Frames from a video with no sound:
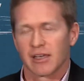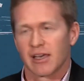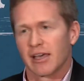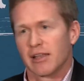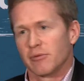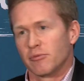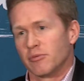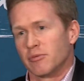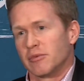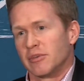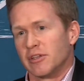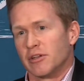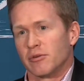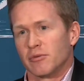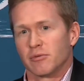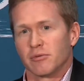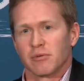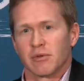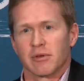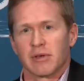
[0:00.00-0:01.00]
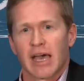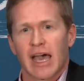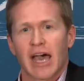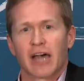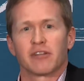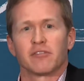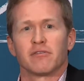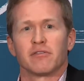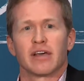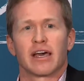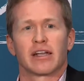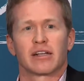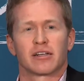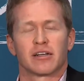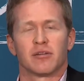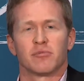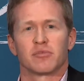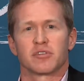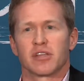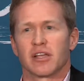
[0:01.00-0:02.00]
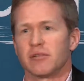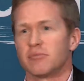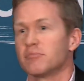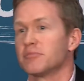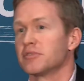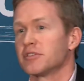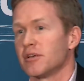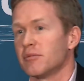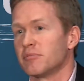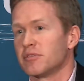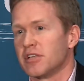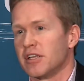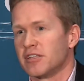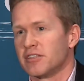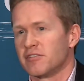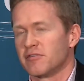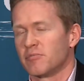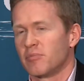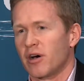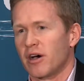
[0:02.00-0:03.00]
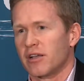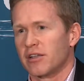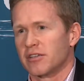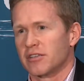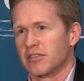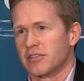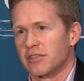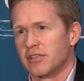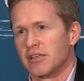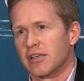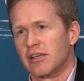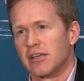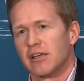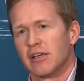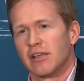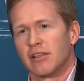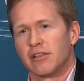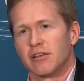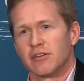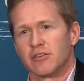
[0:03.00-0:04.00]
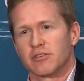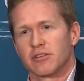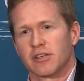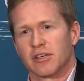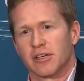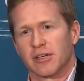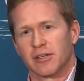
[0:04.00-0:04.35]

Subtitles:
And out of that comes some sense of policy. There's